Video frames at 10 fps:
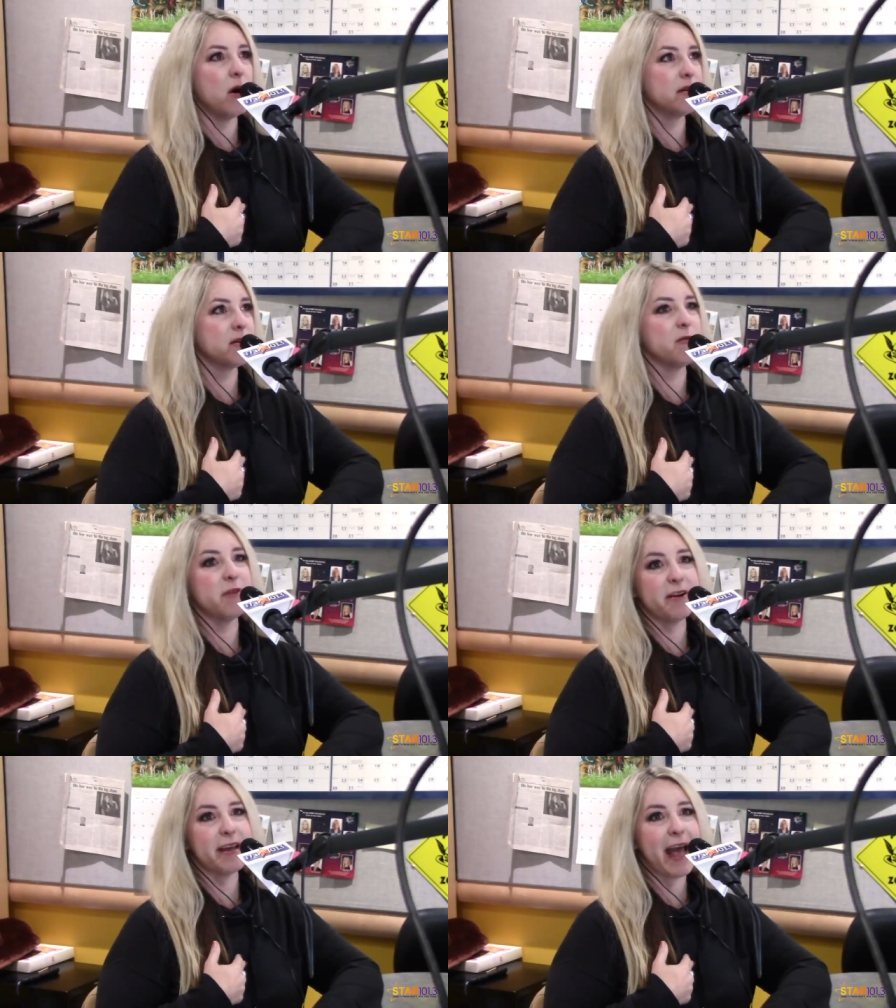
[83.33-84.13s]
also
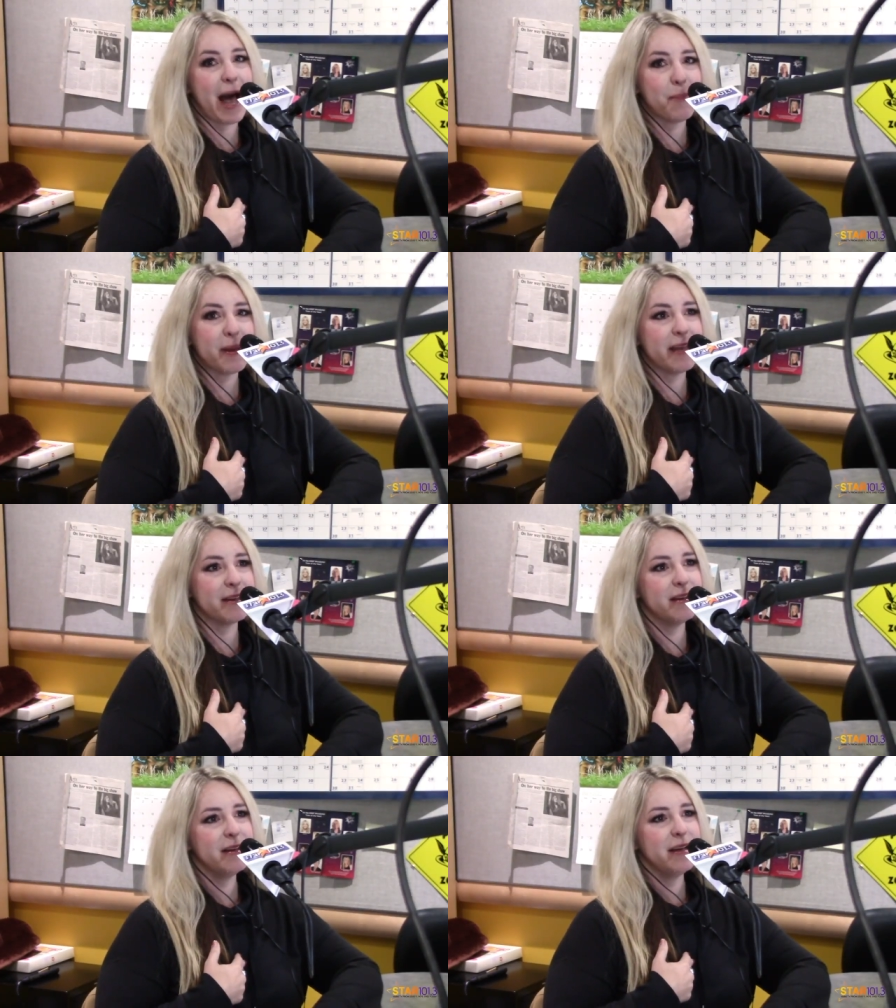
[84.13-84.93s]
very happy,
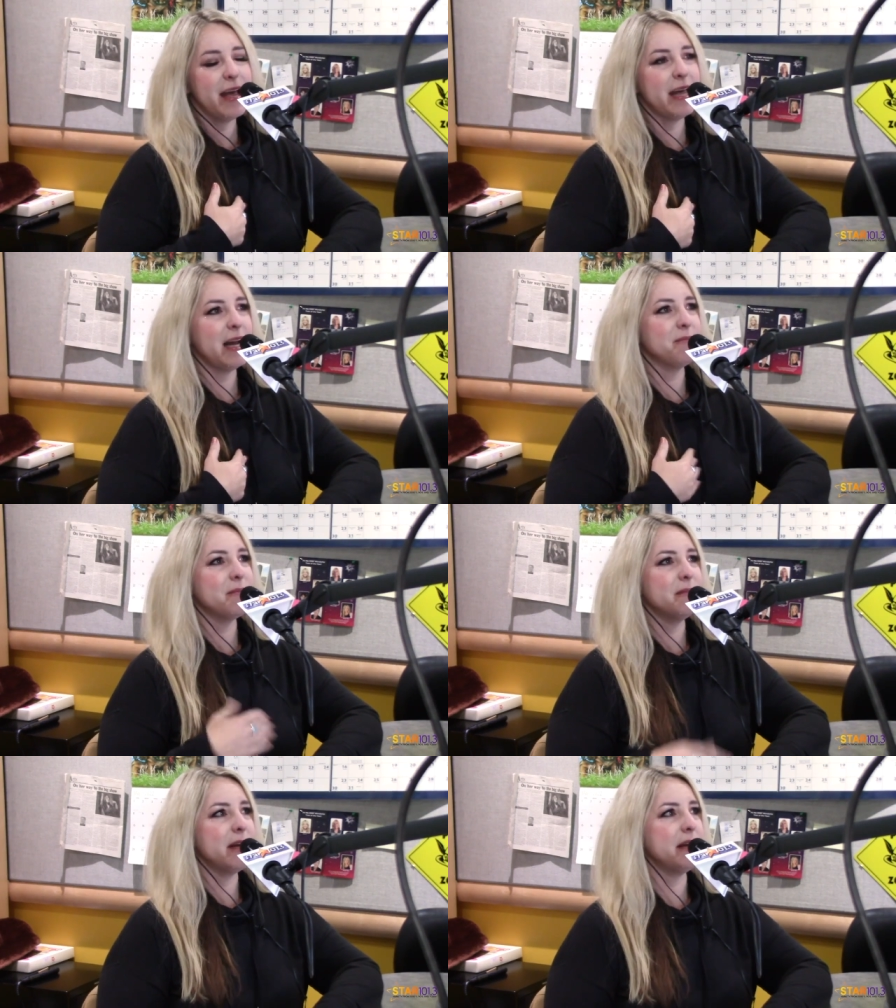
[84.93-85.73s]
and
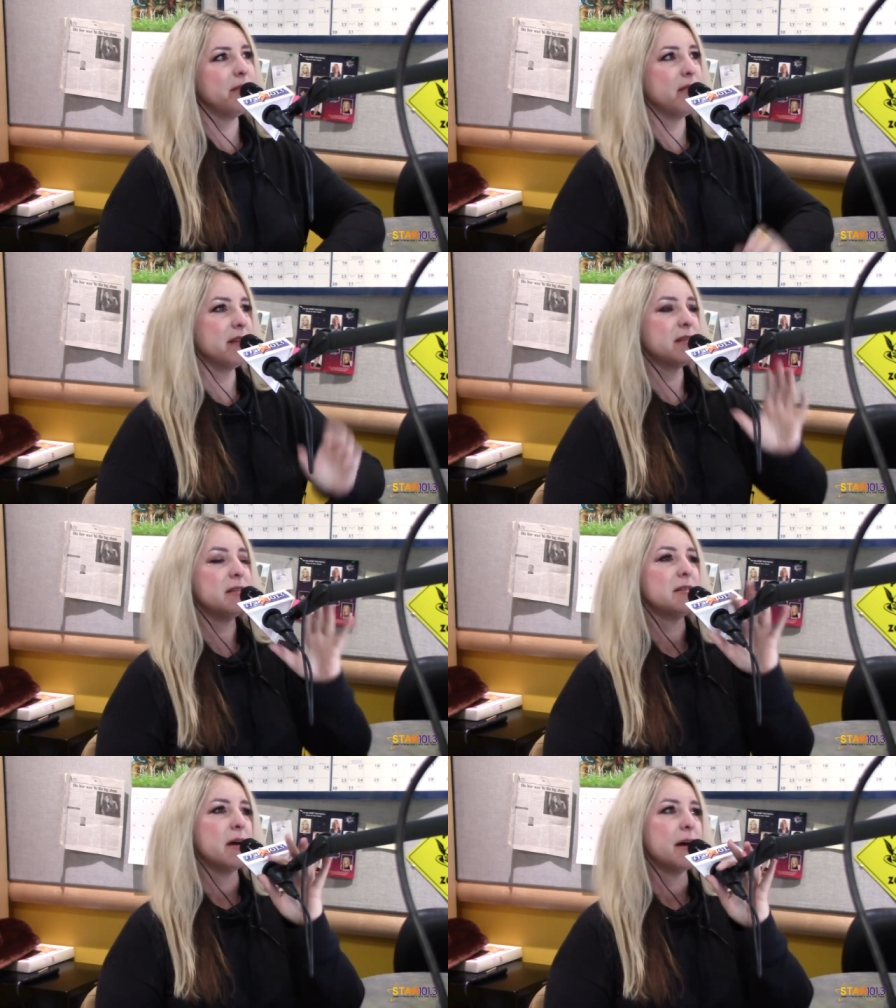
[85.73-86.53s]
this
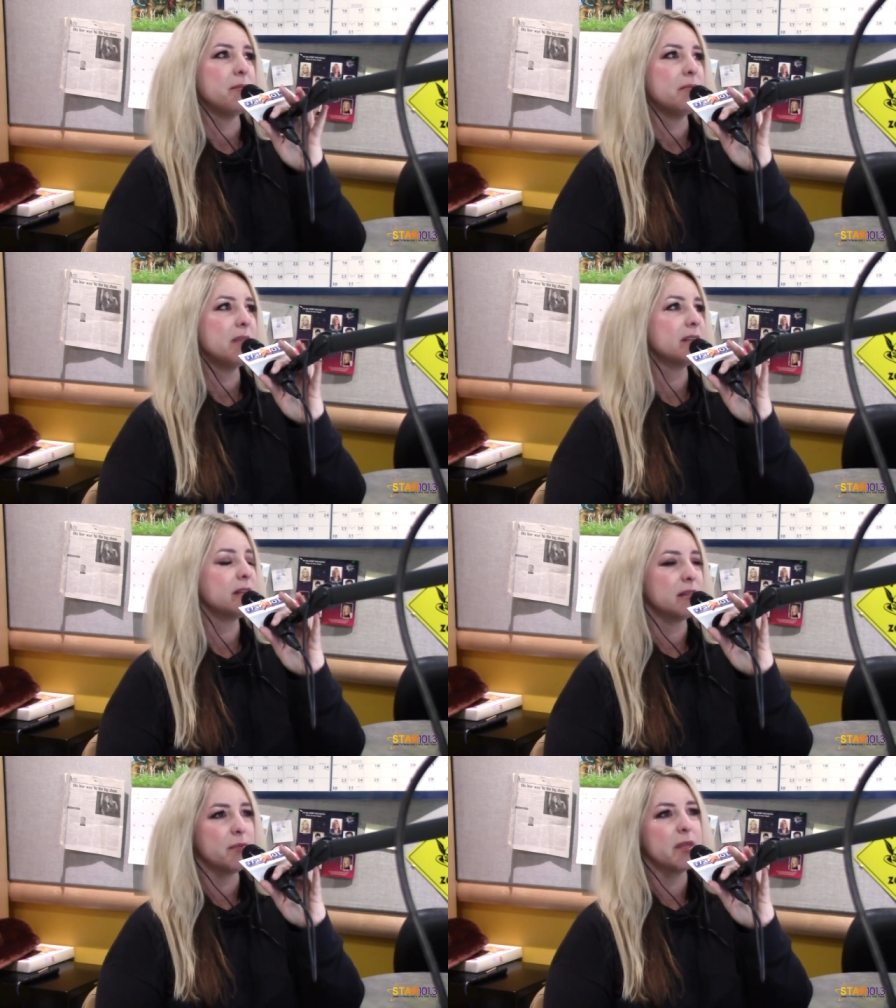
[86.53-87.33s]
is
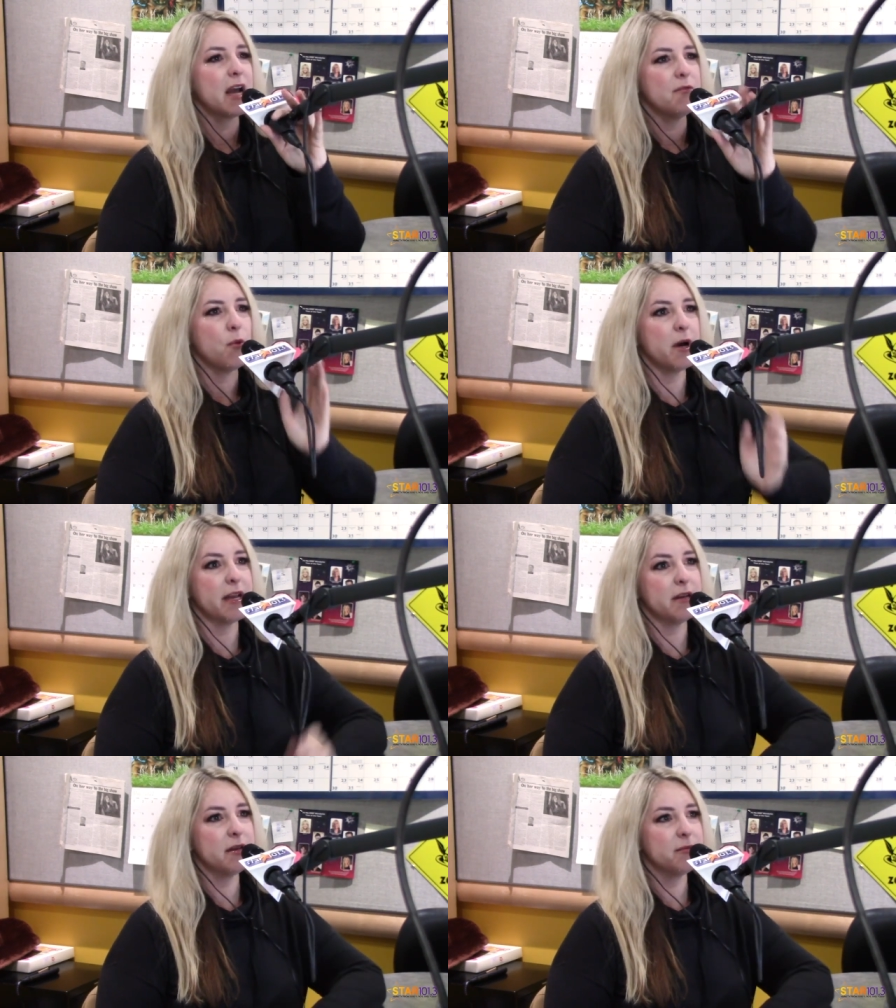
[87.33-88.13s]
something I've
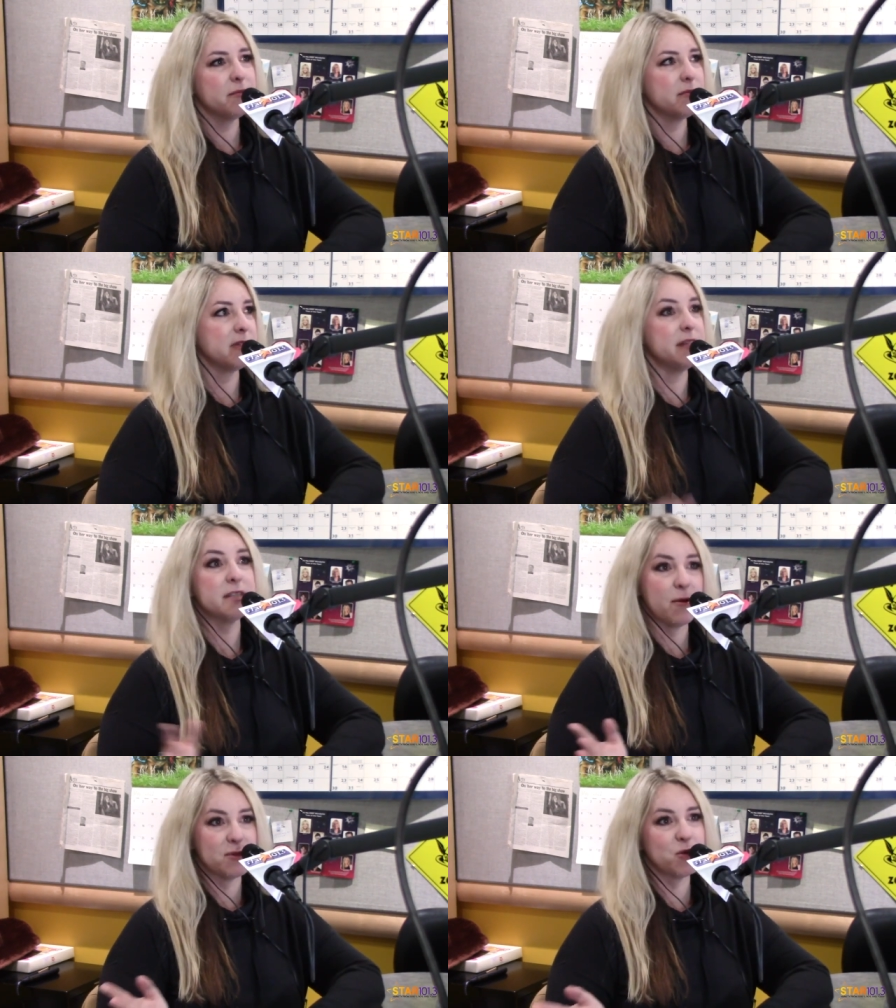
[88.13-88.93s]
wanted
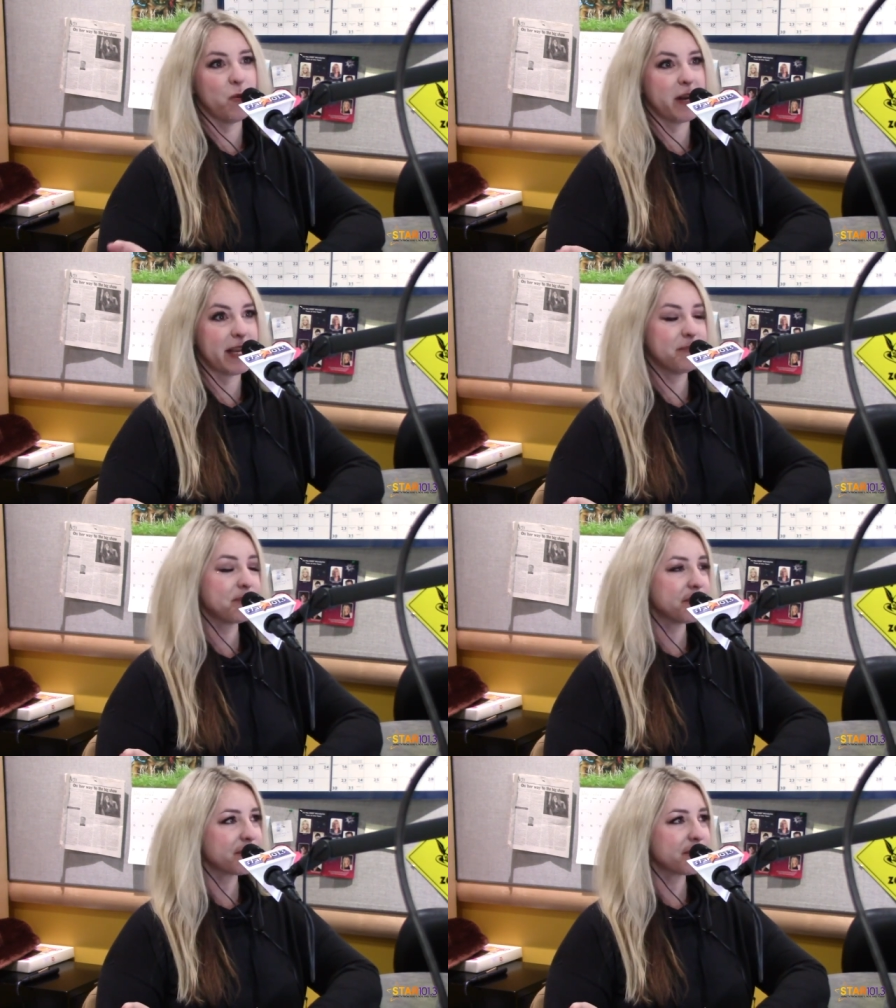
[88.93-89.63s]
since I was 20.